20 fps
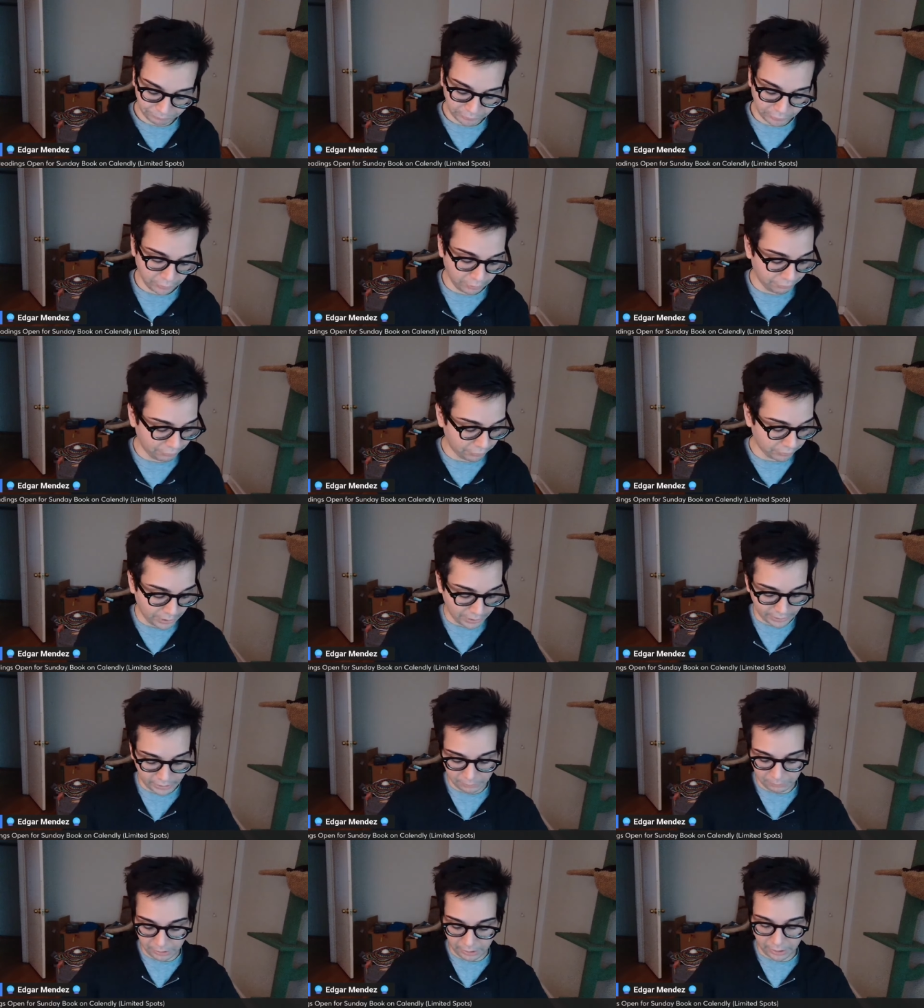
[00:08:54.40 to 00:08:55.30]
what it feels like
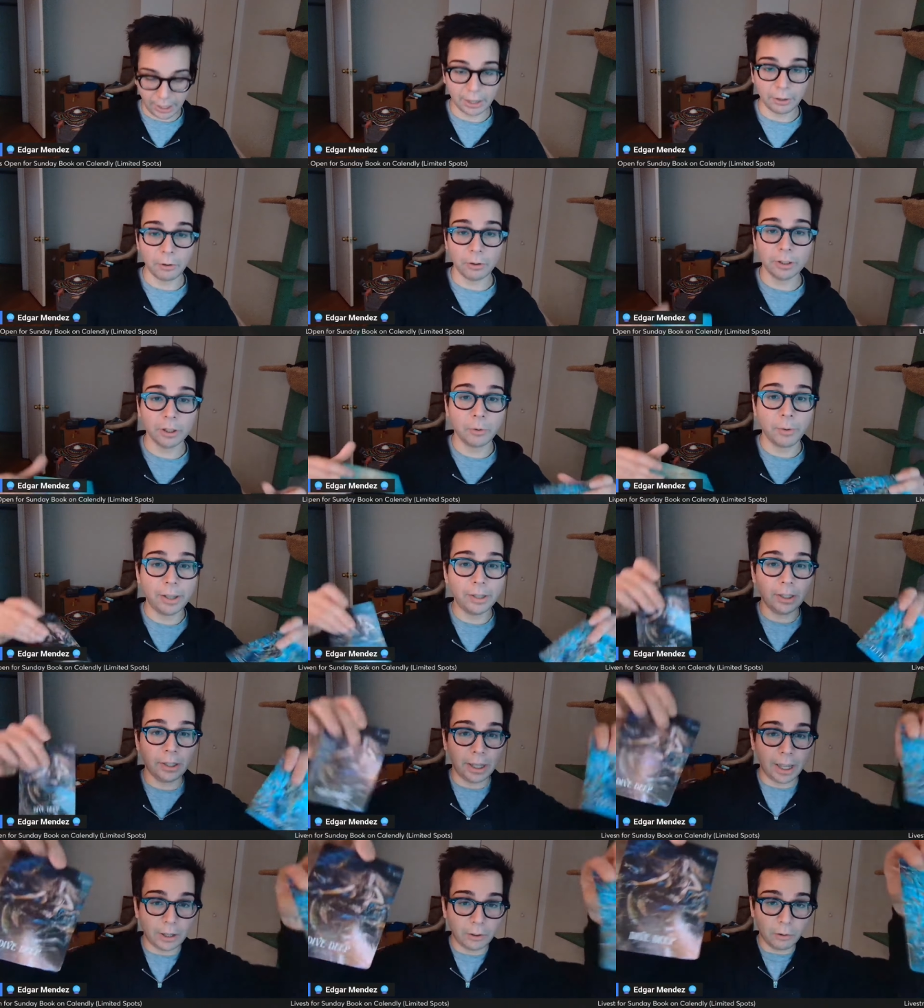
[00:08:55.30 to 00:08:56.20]
to me. And I know it's a crazy
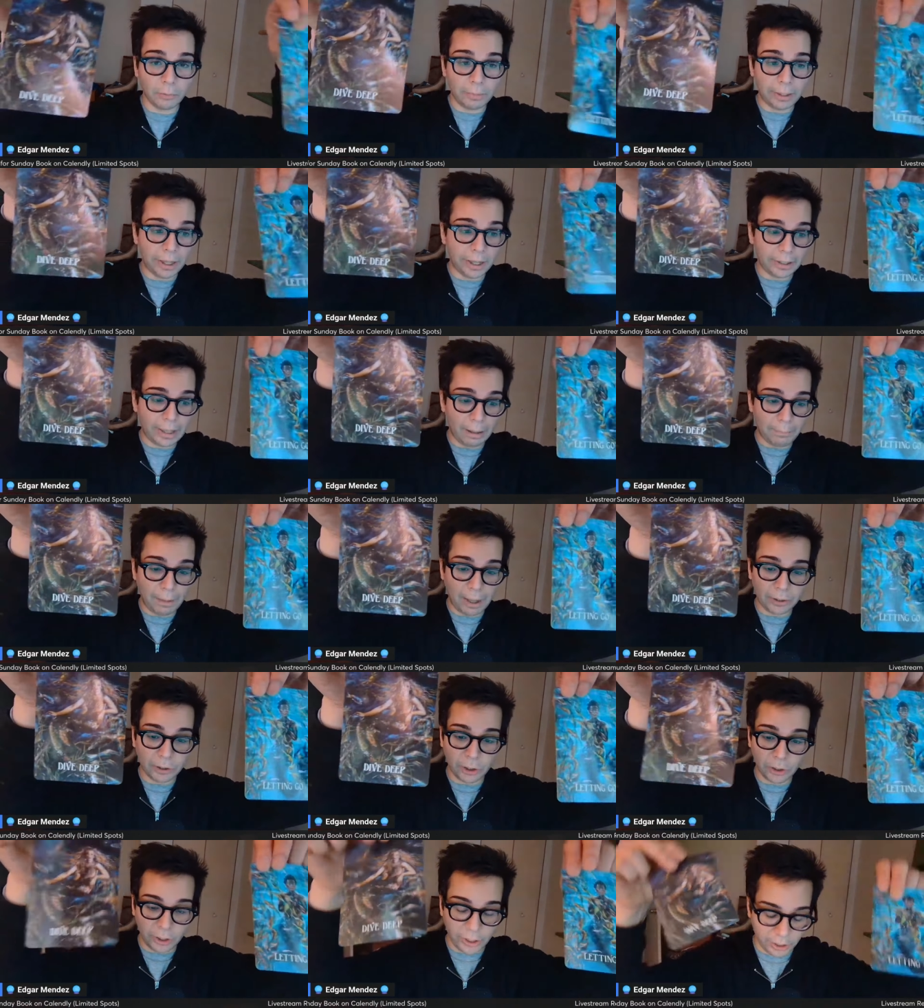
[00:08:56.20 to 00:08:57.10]
thing. I don't want to get that
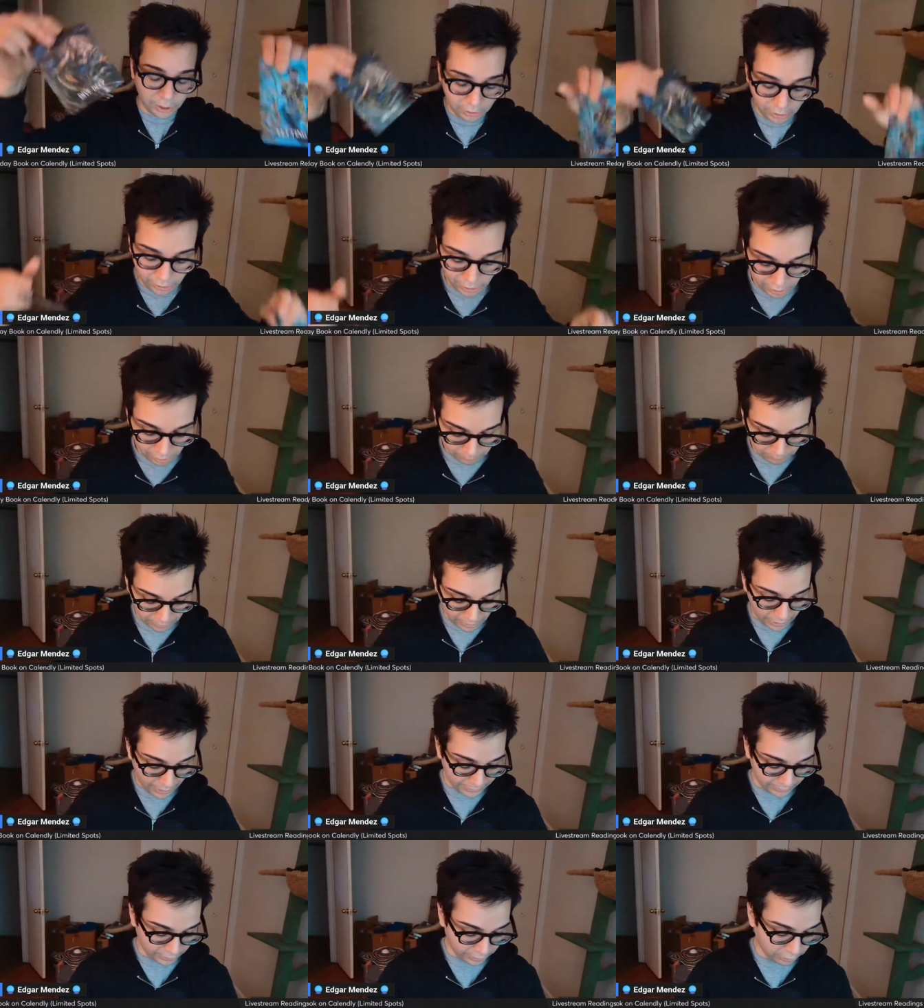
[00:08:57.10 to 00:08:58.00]
message here, but
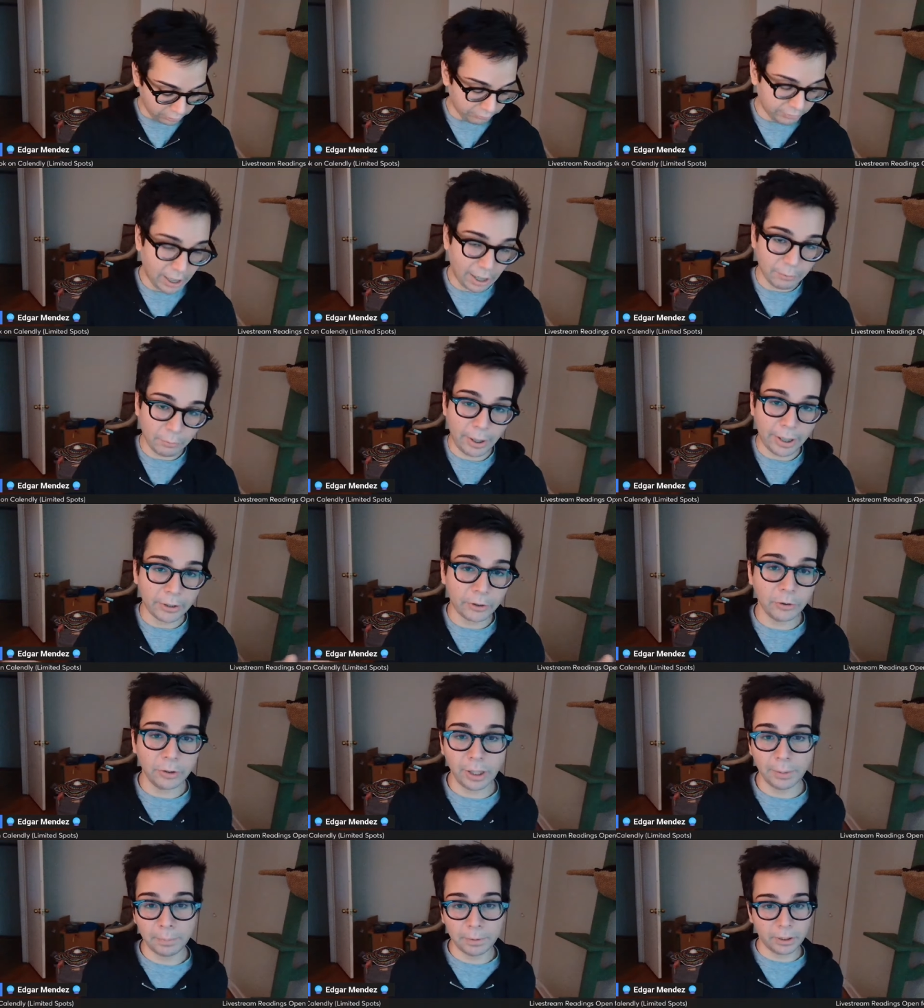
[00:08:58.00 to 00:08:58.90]
I think you've dived way too
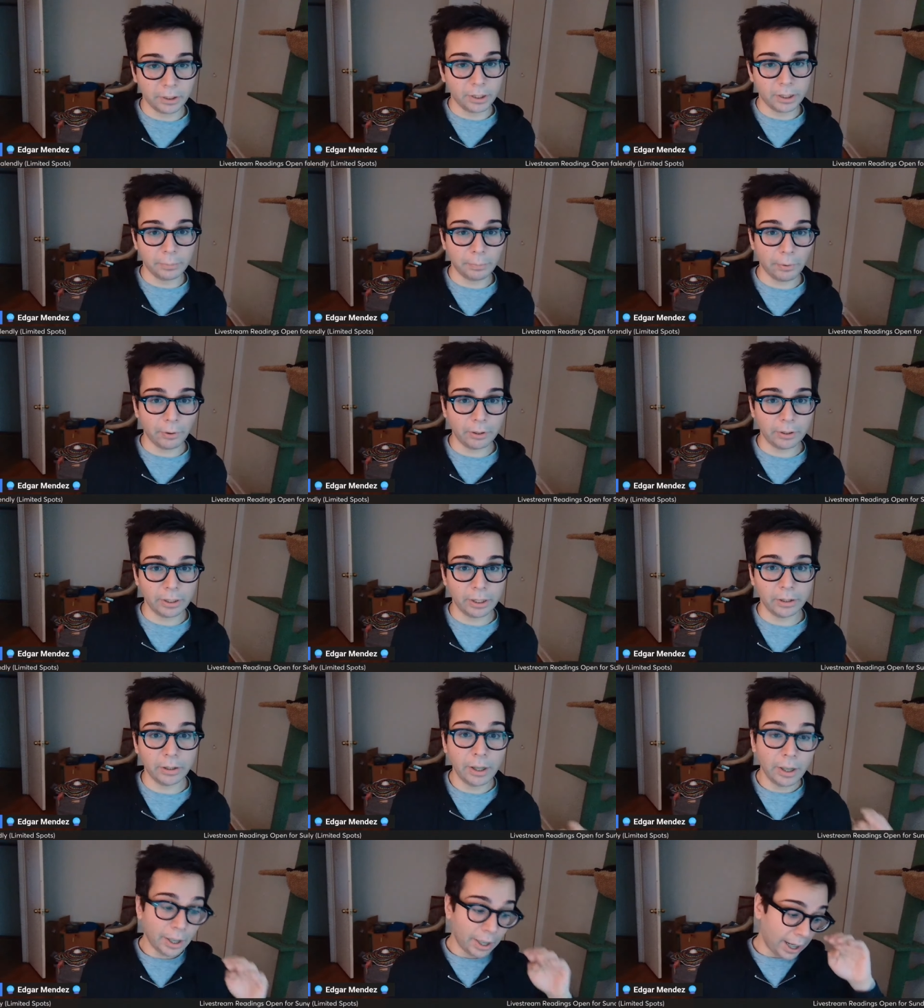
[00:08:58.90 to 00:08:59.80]
deep into this
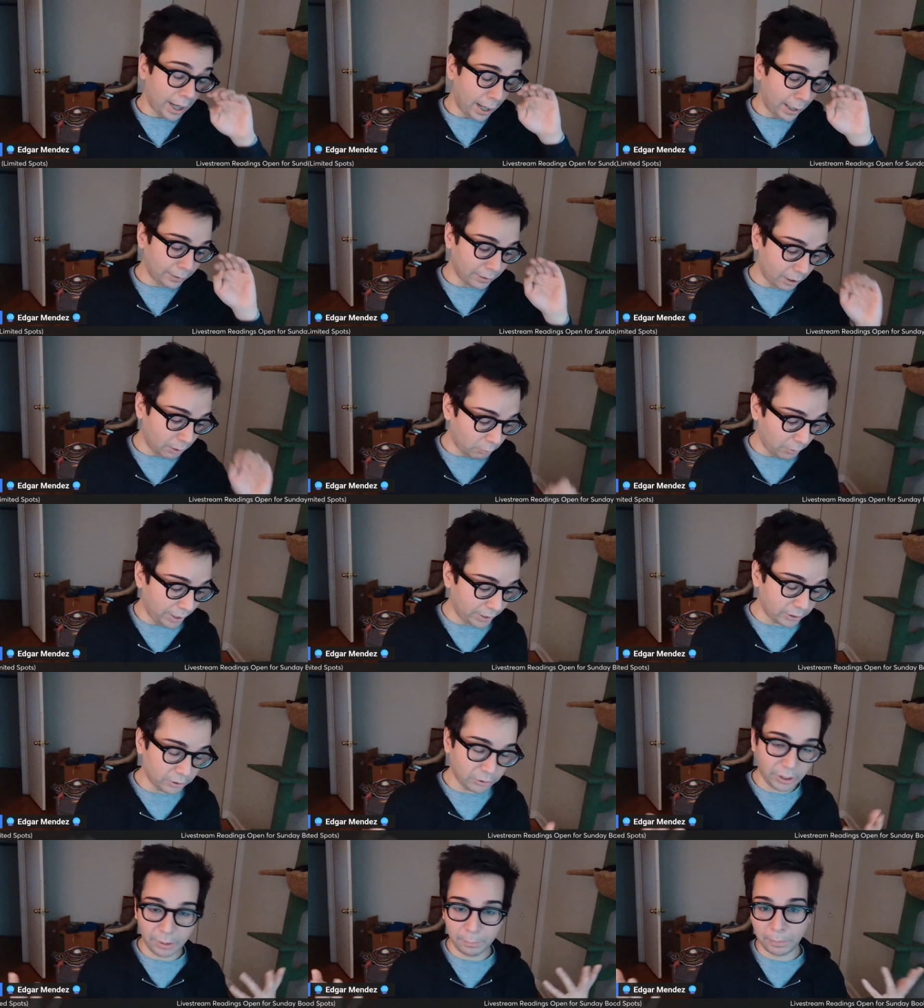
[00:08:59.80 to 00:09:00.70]
person and a uh, way
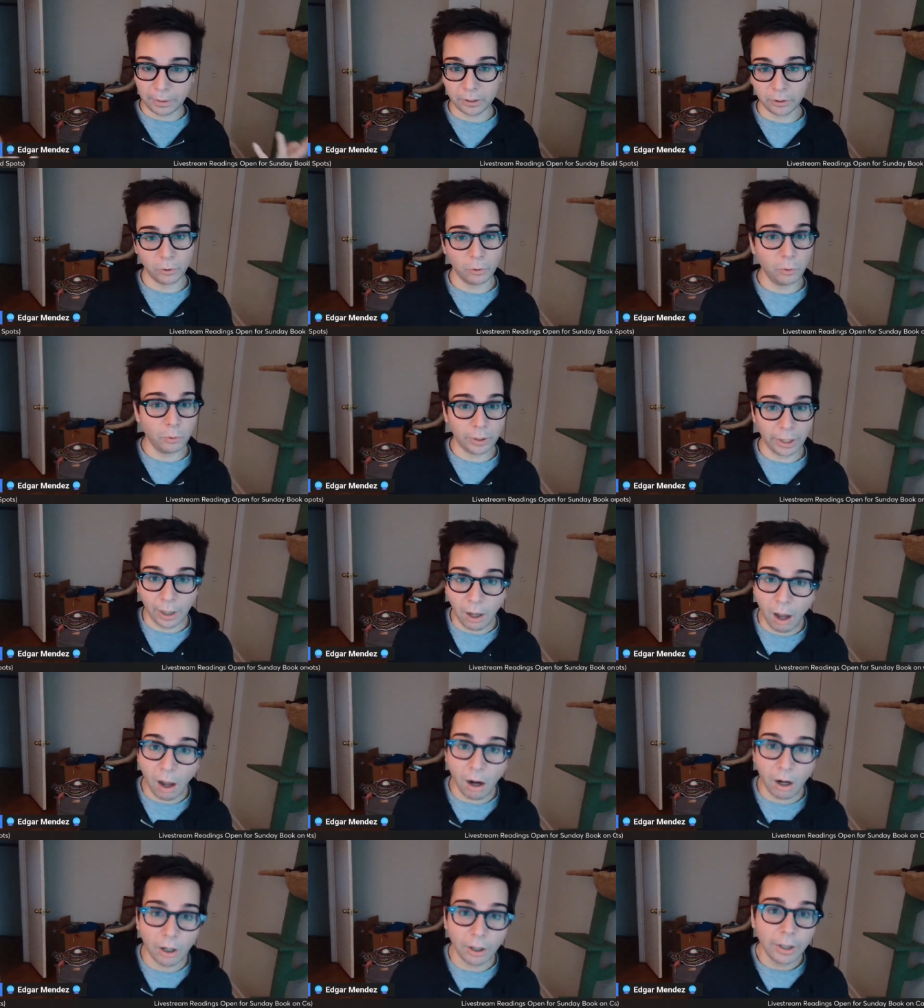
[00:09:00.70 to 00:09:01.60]
too deep into who they
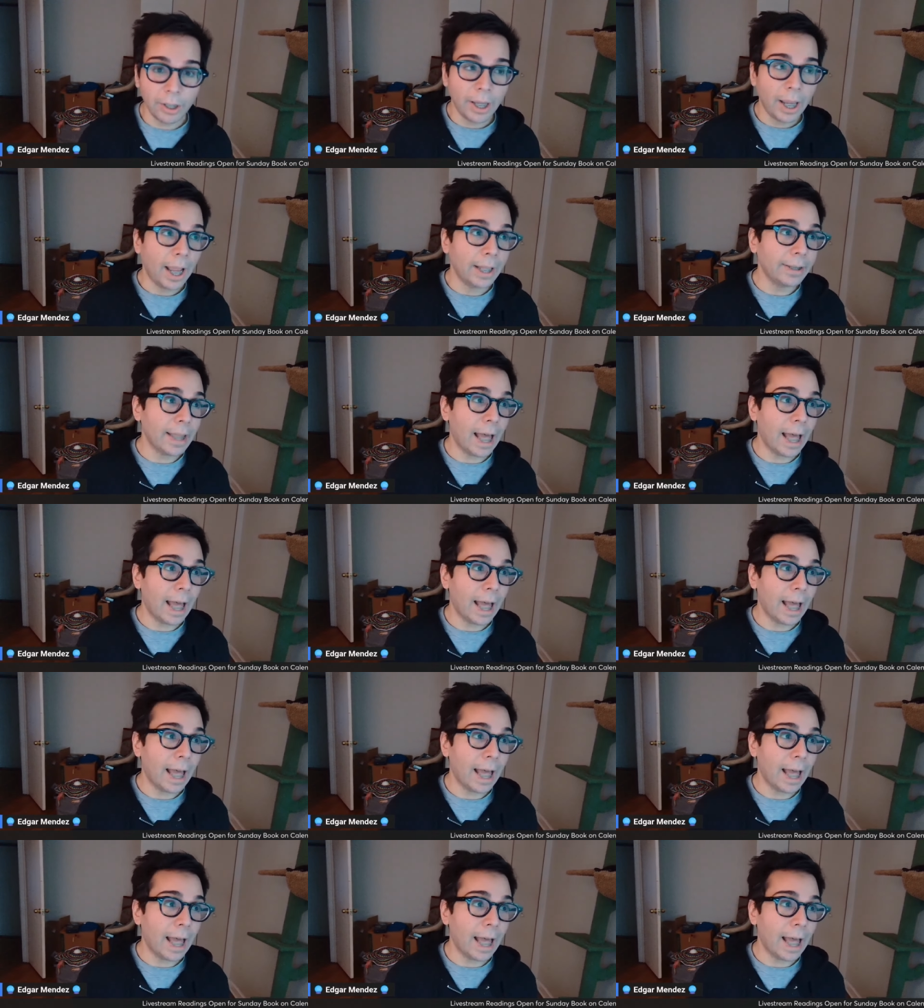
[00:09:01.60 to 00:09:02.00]
are. And